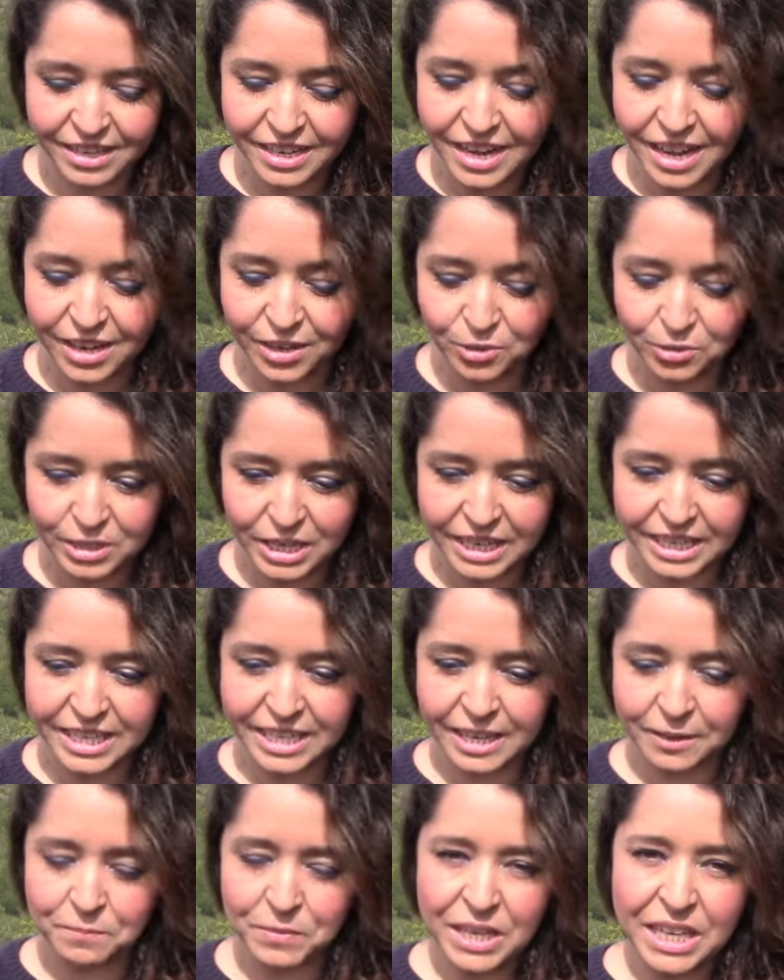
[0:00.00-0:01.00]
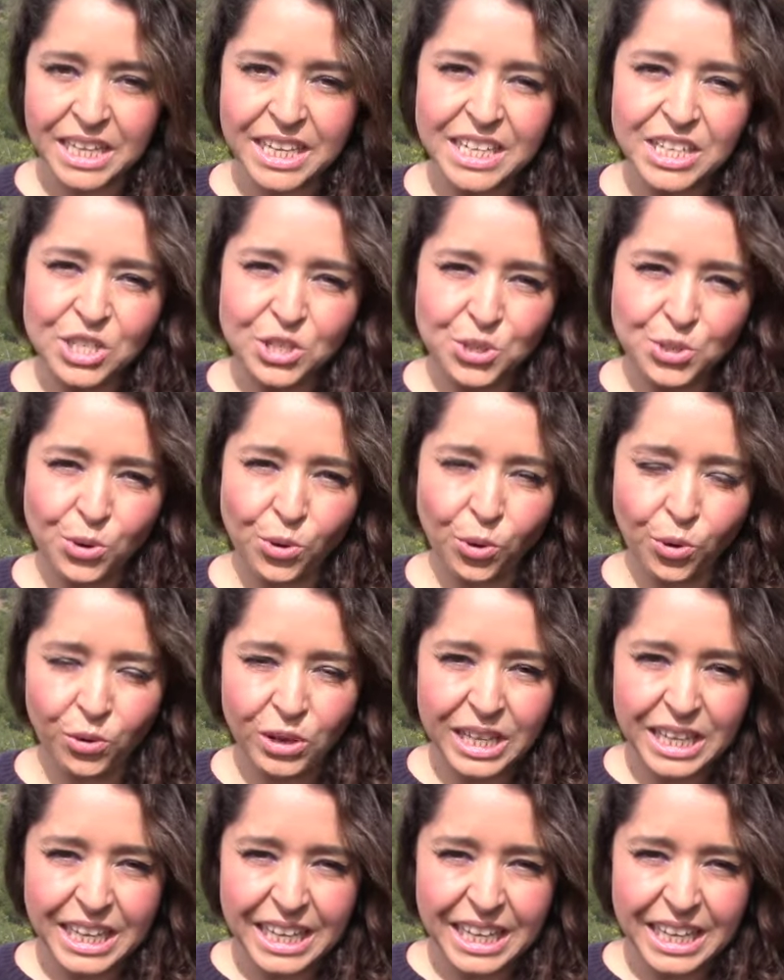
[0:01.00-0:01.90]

Not a good idea. So